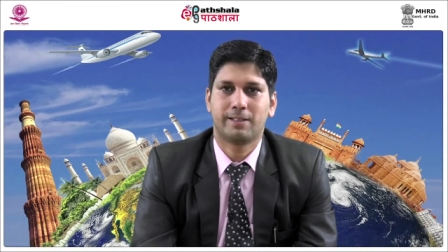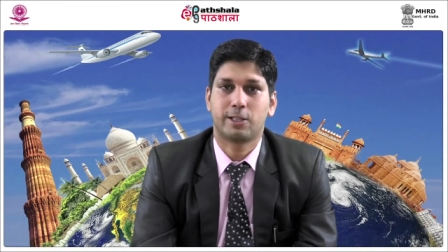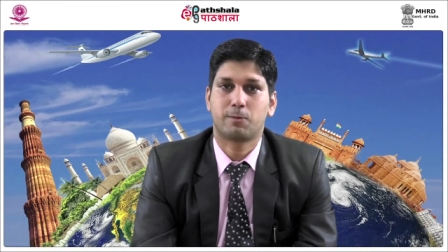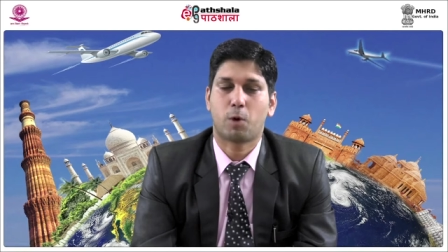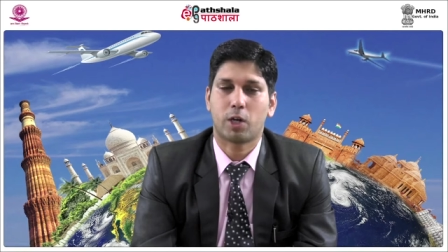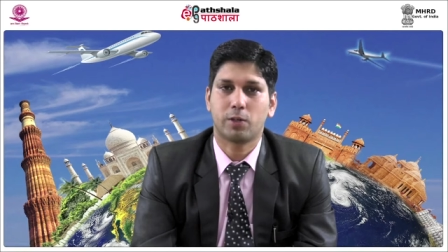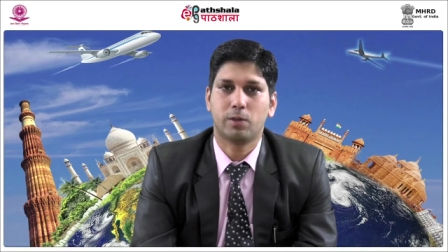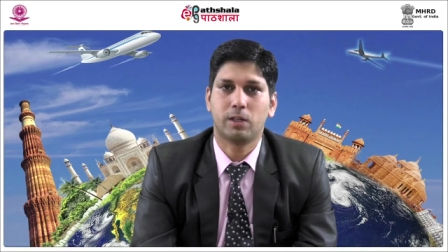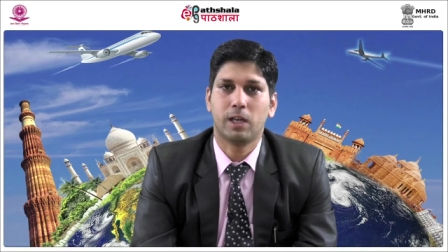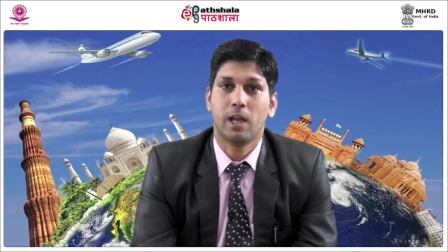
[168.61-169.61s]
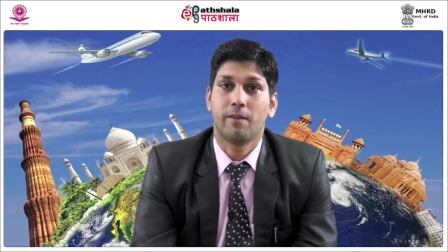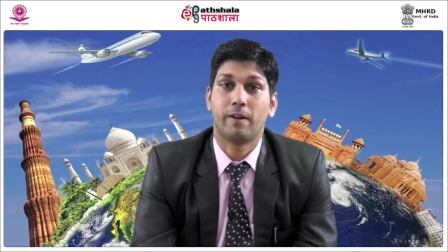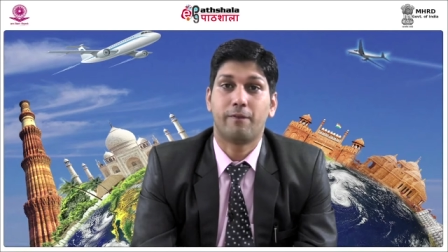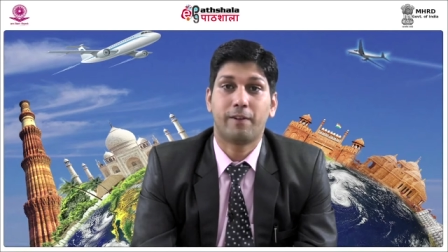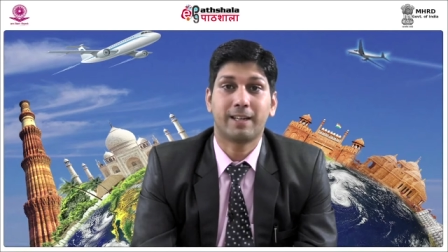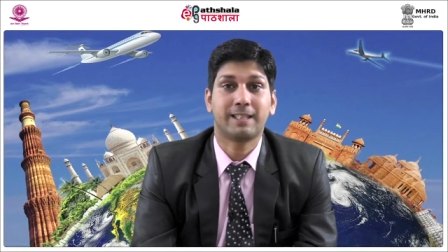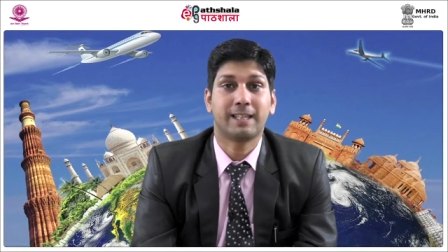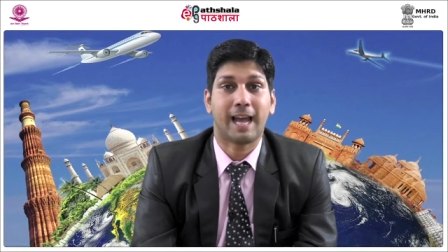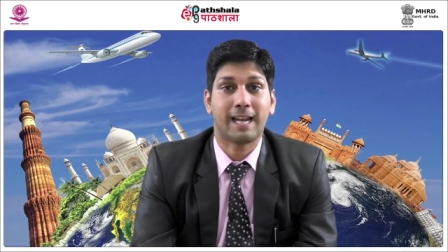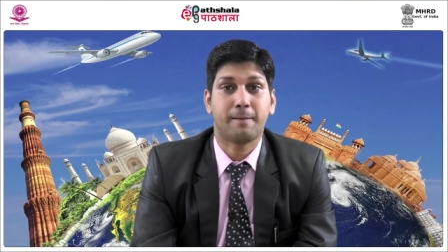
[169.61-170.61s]
This module will
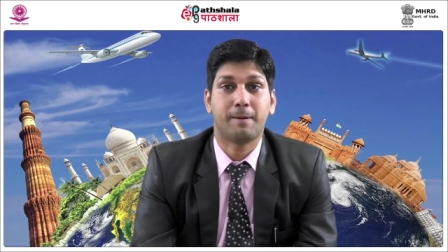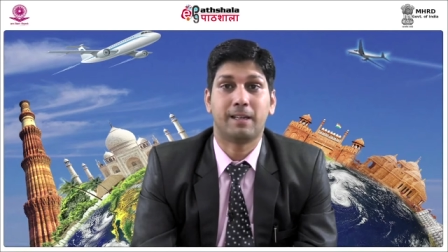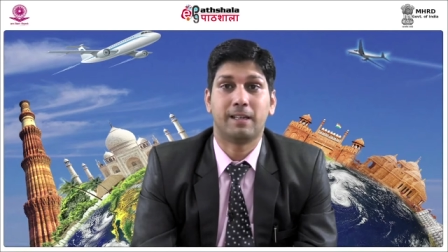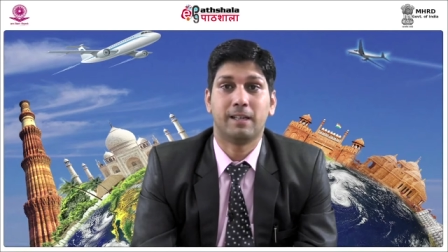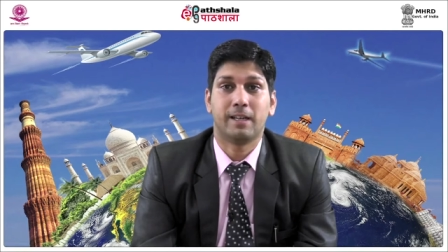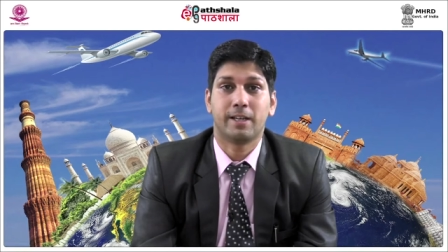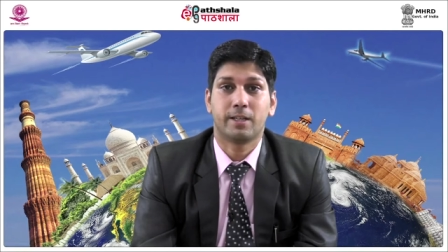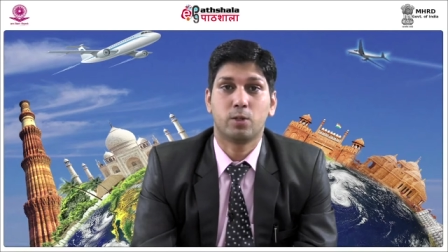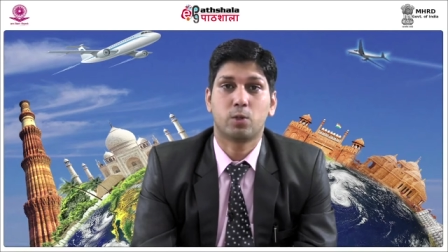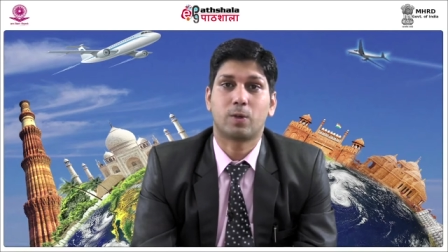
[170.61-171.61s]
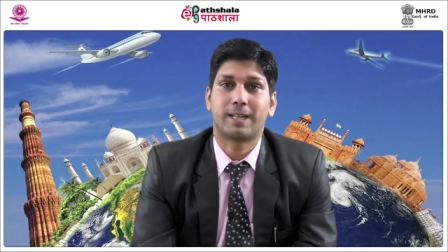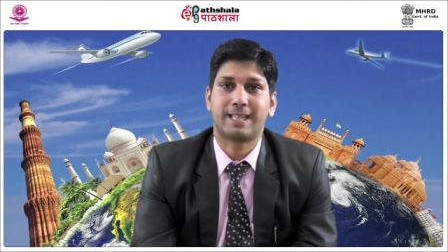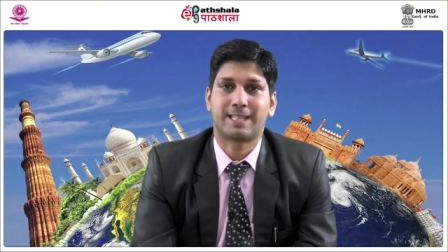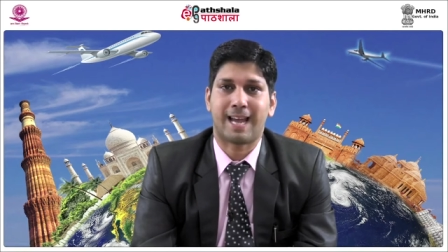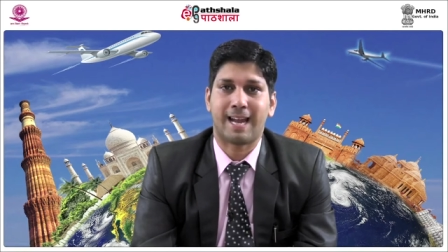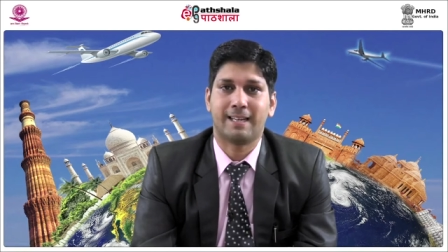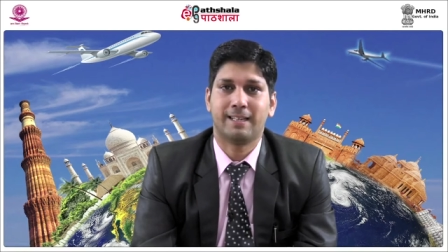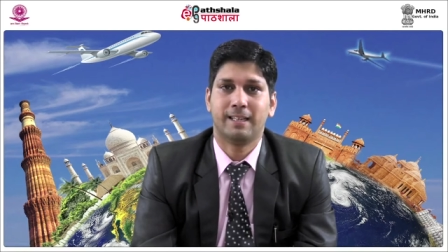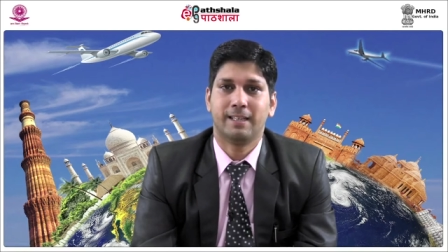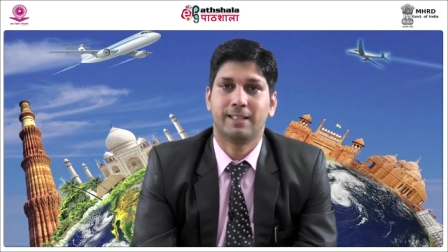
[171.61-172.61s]
further enable you to understand
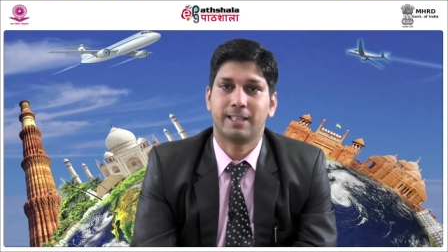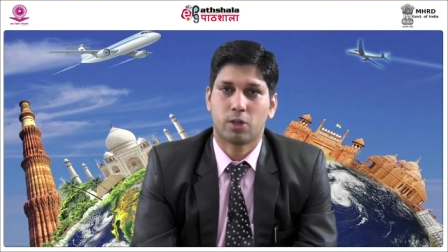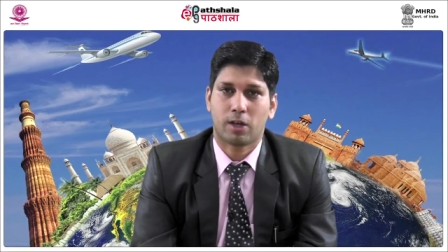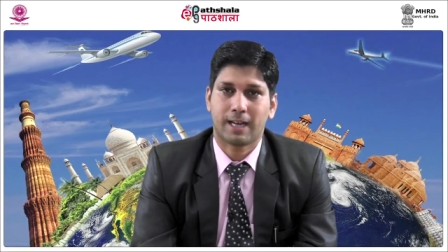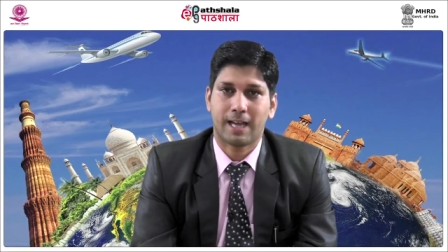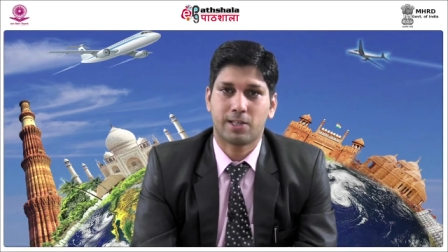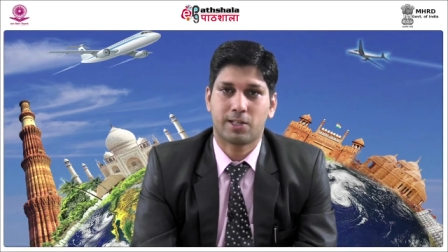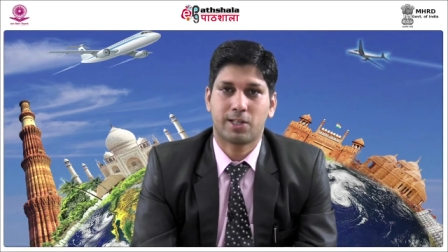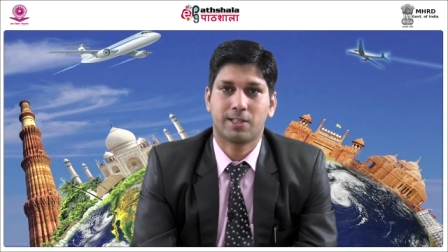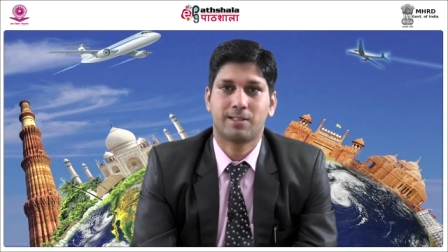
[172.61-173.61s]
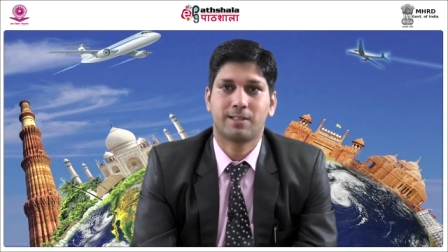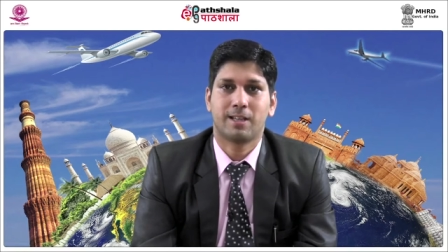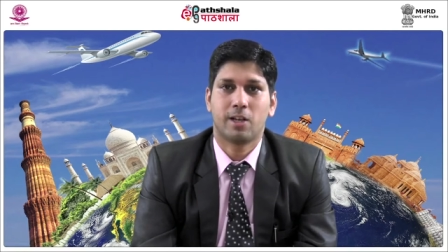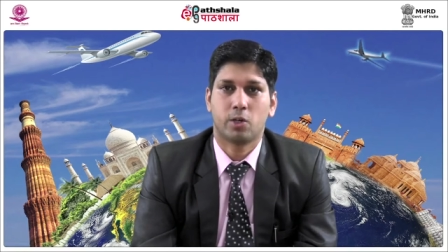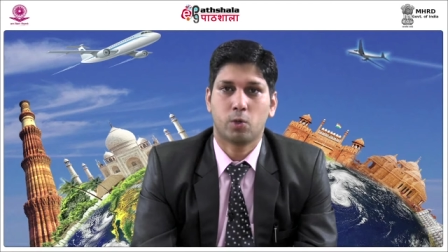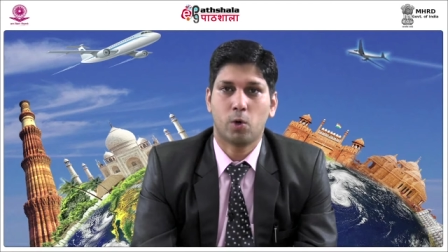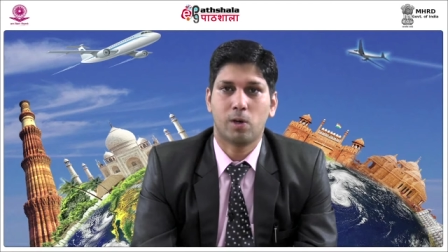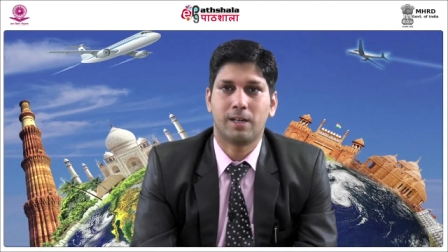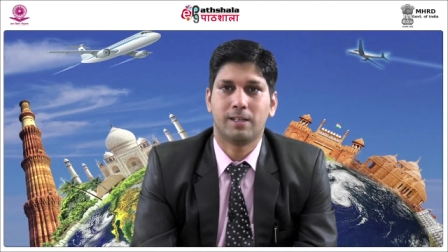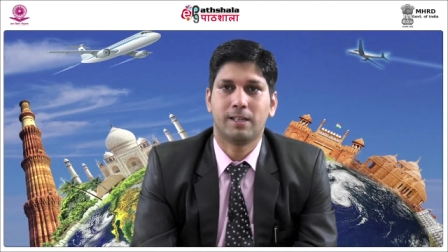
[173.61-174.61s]
these organizations'
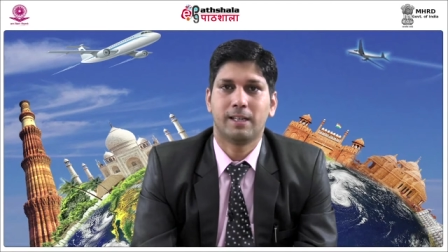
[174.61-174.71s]
role